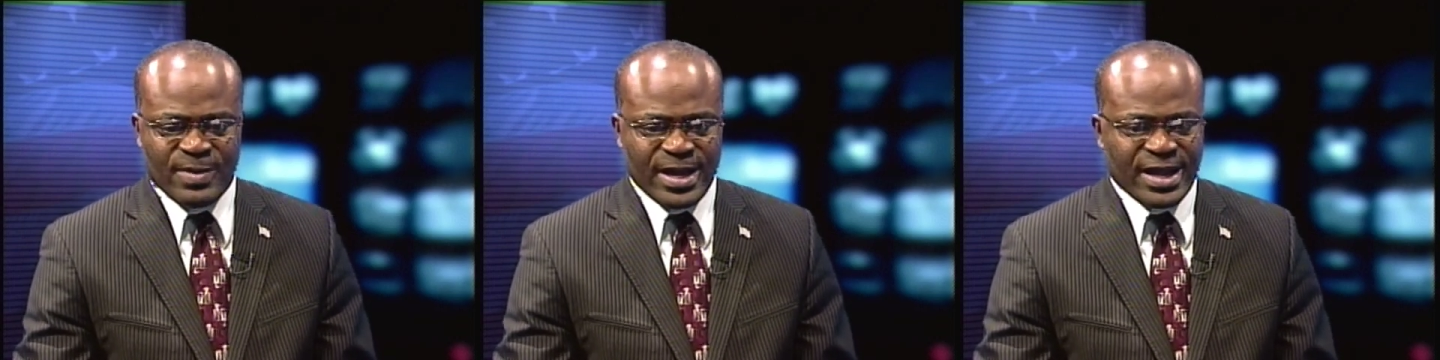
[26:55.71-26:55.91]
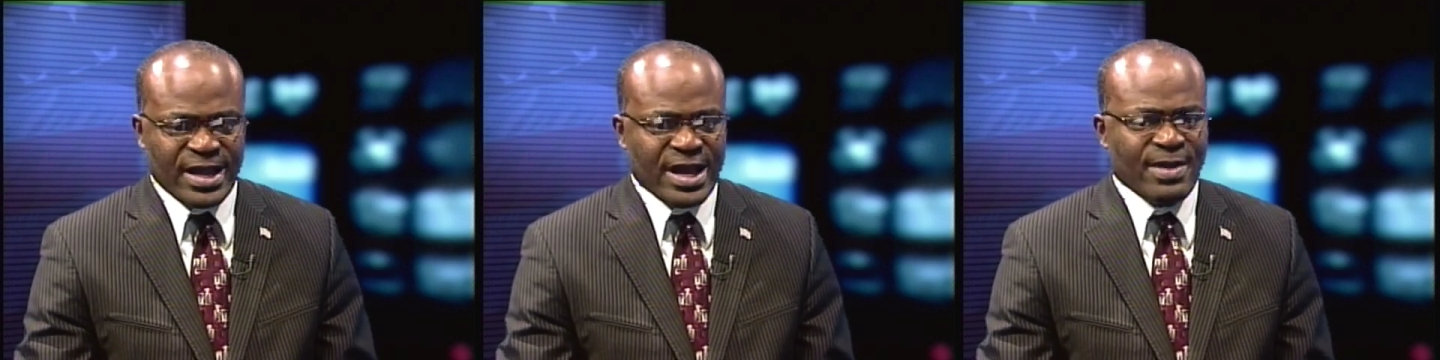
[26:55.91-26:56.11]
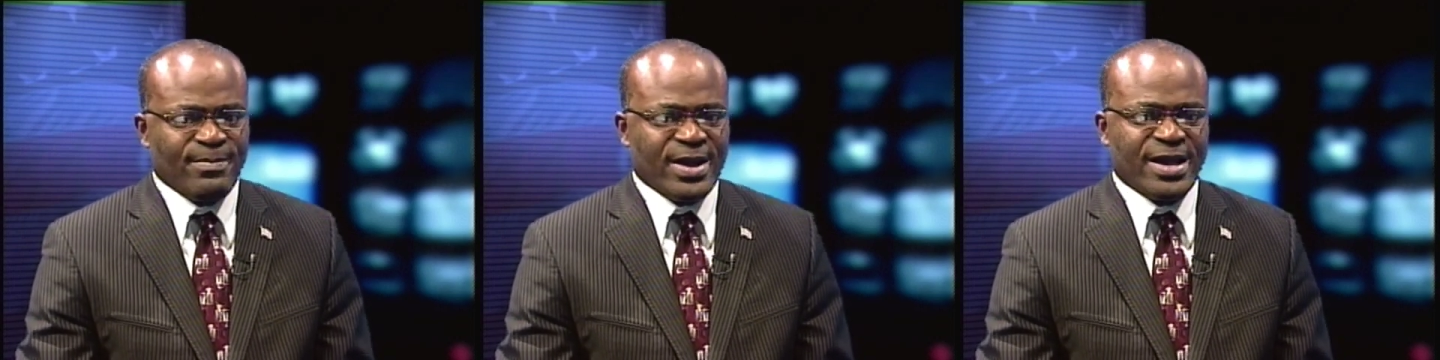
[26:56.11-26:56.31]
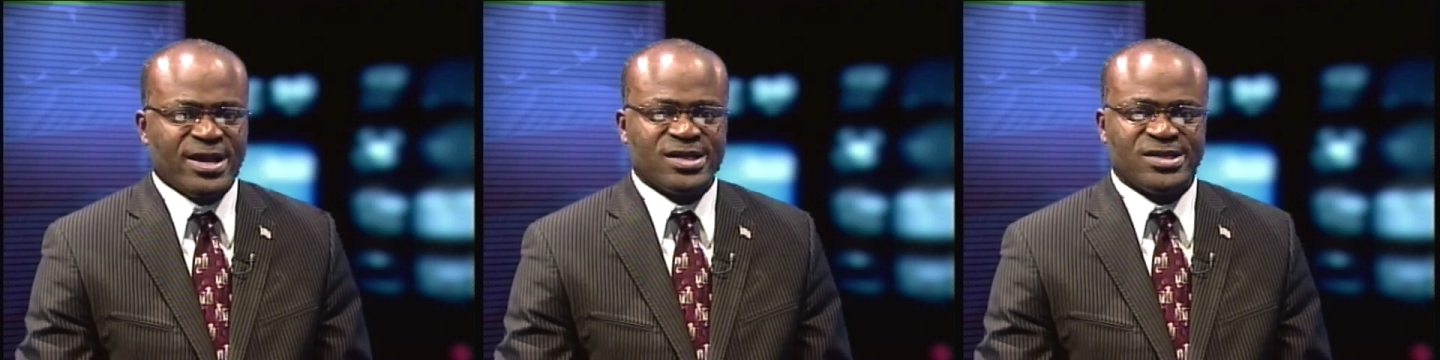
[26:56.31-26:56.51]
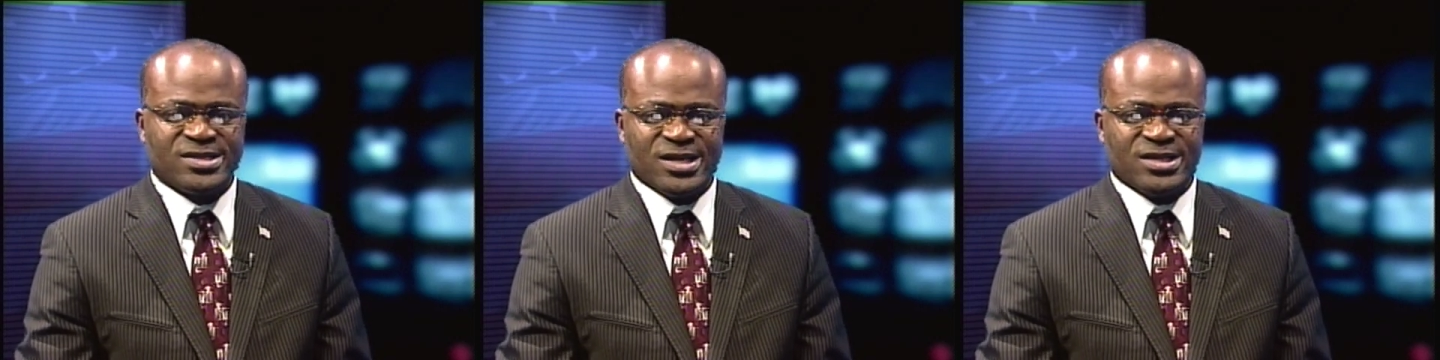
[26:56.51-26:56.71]
campaign
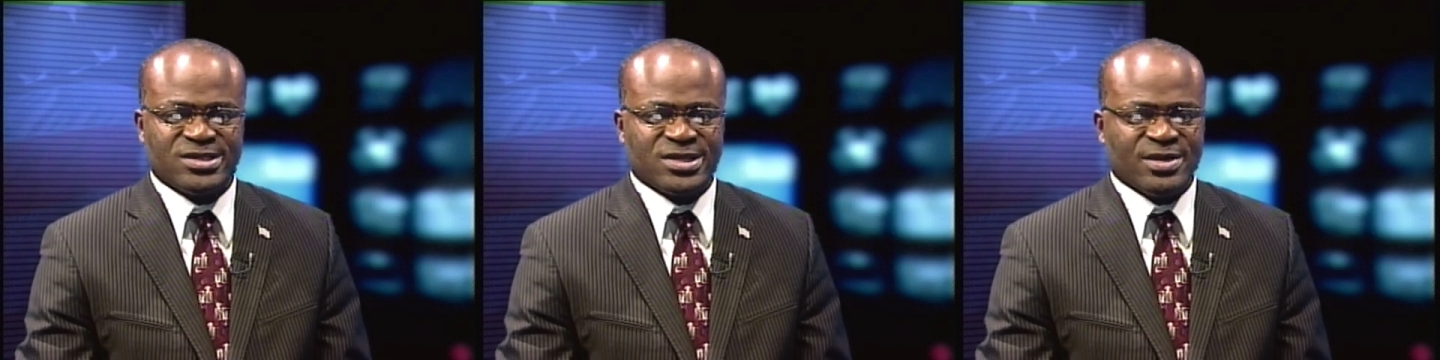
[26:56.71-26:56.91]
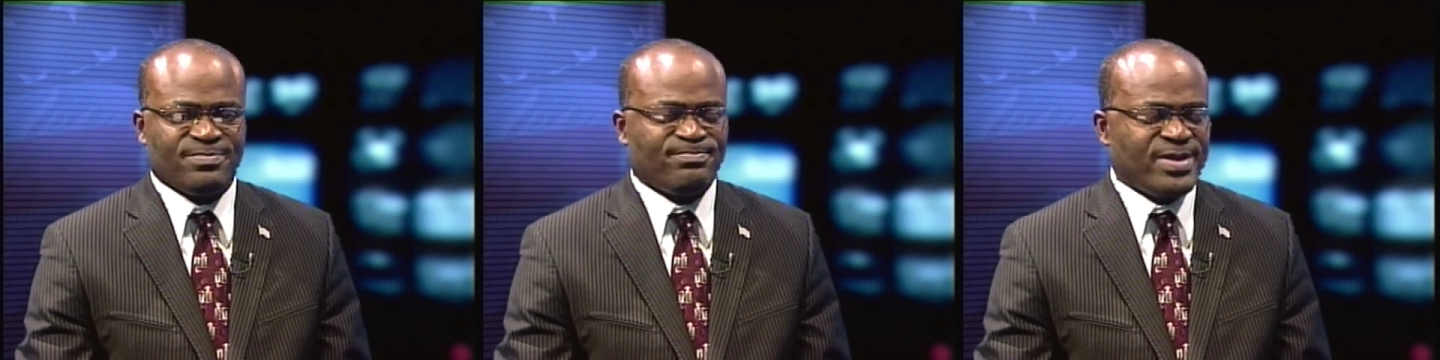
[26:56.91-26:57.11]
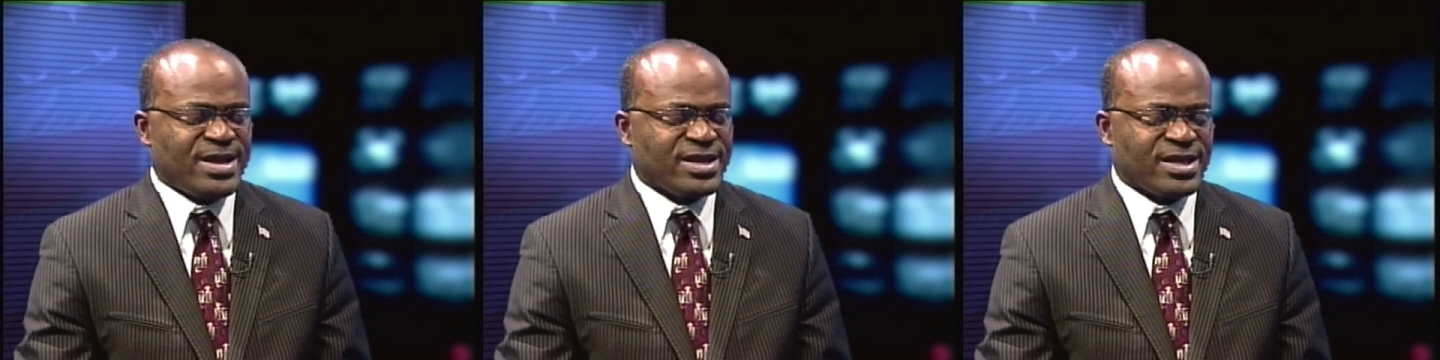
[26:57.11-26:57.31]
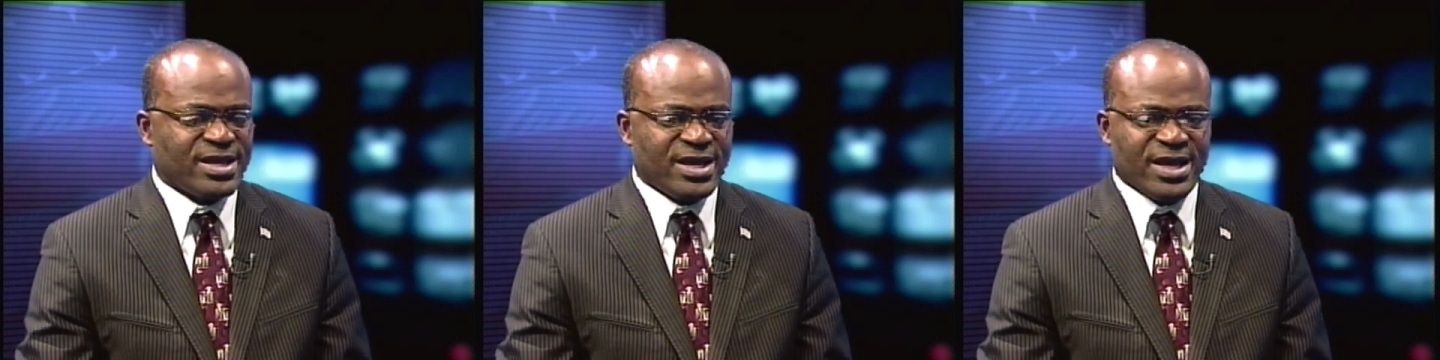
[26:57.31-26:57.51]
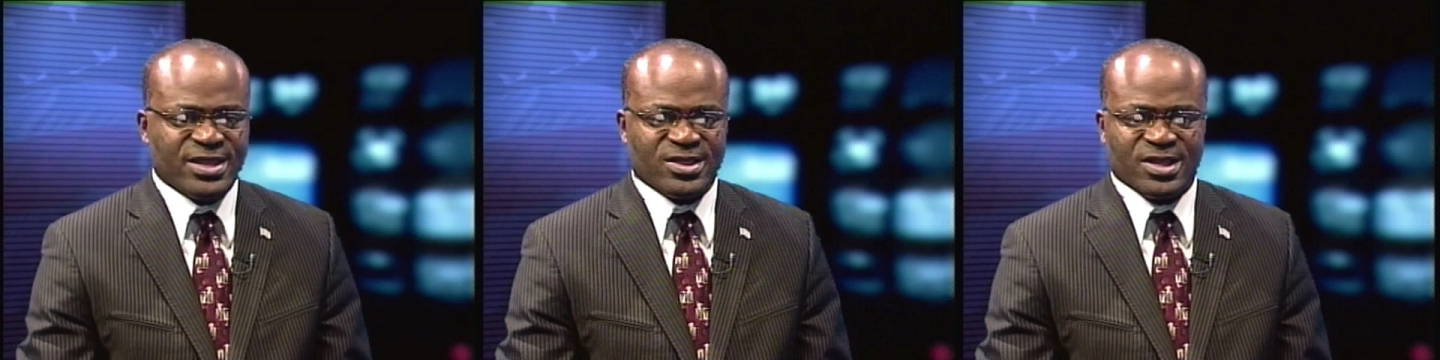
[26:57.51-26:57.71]
assistant, Ben
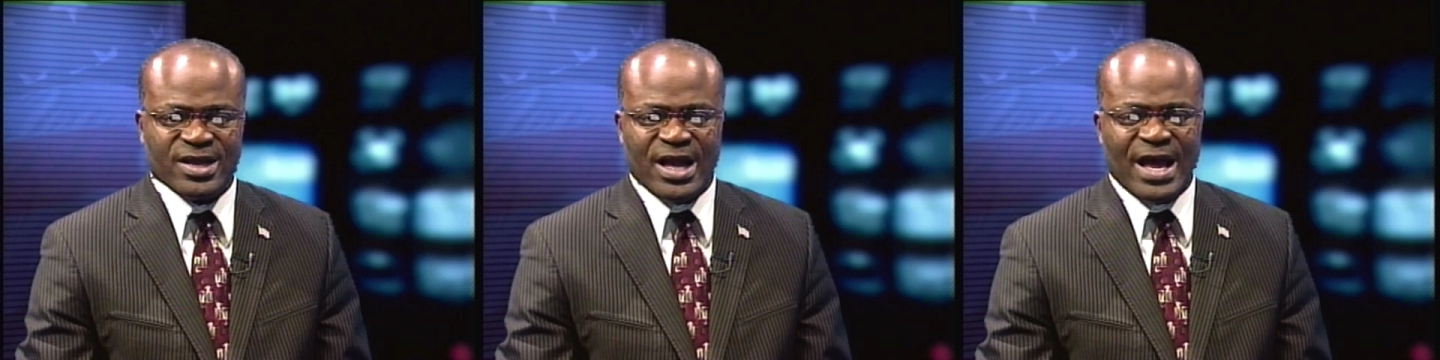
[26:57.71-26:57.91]
Keithley.